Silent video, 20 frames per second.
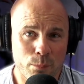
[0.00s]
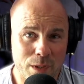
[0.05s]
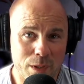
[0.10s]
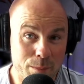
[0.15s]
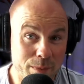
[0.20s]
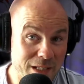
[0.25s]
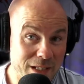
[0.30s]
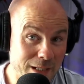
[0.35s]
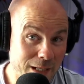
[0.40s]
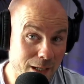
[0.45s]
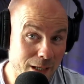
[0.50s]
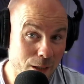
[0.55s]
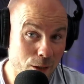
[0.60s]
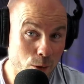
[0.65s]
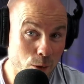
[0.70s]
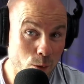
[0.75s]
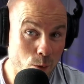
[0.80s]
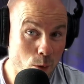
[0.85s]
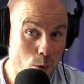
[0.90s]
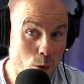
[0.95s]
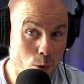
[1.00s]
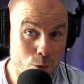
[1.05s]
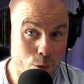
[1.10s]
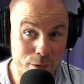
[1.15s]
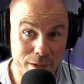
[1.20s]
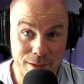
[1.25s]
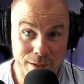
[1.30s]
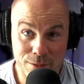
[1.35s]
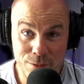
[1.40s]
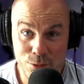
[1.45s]
Maybe yellow,
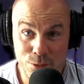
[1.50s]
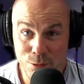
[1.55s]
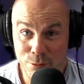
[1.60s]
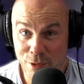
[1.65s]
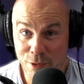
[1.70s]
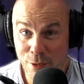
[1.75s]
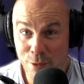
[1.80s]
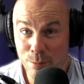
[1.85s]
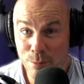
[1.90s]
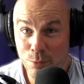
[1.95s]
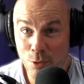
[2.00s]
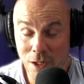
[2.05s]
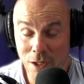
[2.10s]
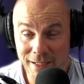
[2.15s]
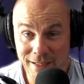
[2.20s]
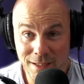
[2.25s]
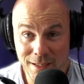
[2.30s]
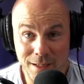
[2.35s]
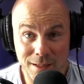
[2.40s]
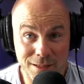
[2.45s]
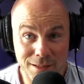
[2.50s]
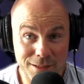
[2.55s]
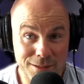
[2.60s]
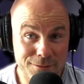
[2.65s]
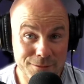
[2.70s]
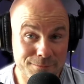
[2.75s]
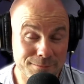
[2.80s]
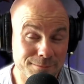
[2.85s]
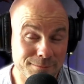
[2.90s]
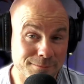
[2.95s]
orange, or another bright
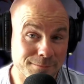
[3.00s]
color.